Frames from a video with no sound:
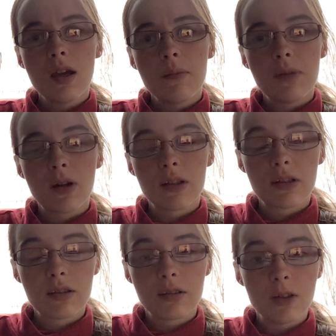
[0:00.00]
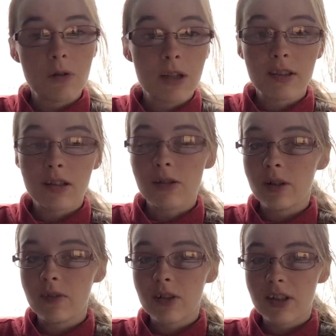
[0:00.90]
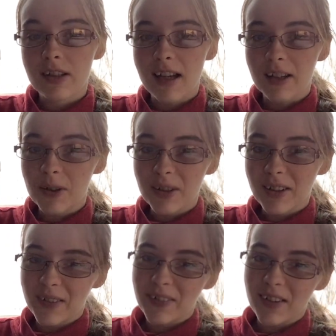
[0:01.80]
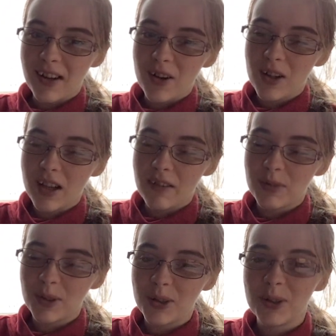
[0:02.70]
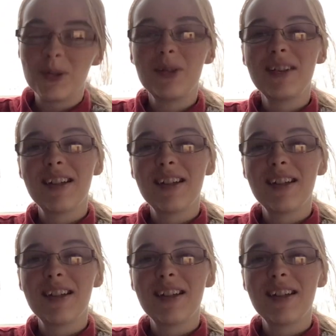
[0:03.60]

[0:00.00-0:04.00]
because no one's hungry if you're snack all afternoon.